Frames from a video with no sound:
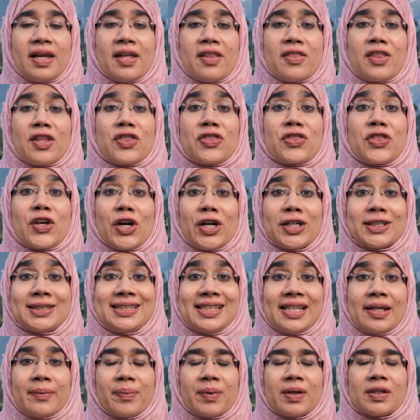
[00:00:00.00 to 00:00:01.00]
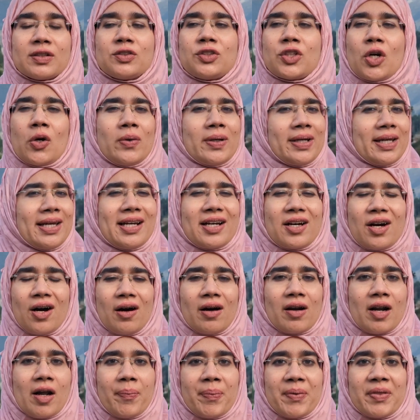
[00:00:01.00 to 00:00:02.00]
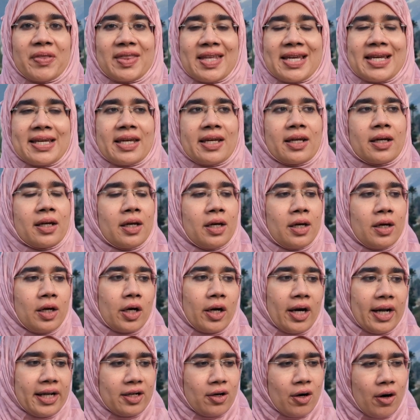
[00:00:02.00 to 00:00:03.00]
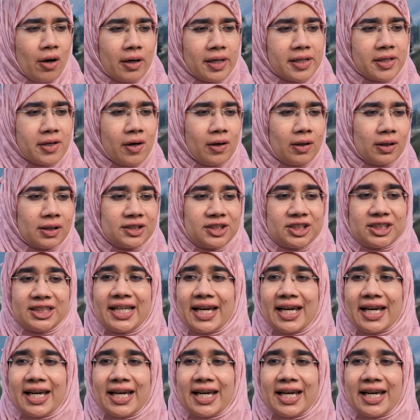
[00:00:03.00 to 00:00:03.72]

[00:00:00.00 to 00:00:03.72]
The third tip, don't get caught up in thinking, all right, cardiology,